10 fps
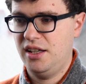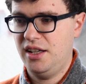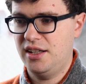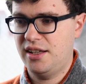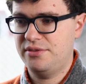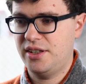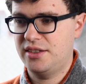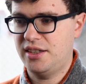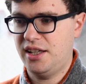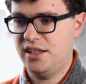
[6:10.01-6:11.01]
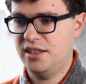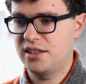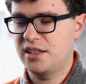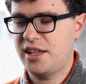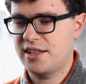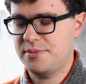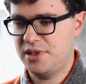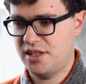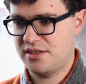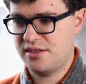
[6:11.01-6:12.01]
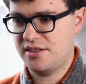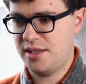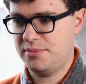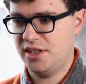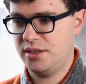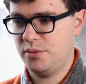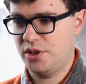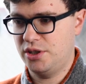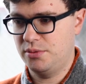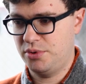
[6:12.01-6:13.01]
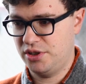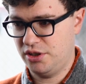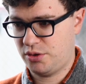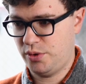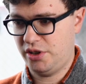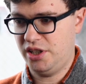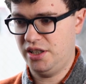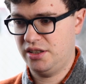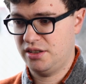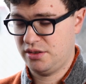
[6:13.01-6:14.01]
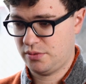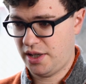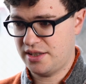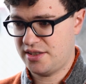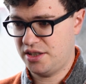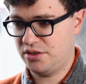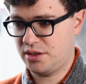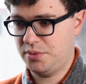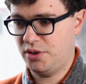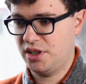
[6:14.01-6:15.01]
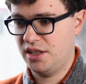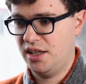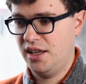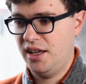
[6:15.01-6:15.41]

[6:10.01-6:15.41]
And I find that, and Gatsby does the same thing, where you put your query right inside your component.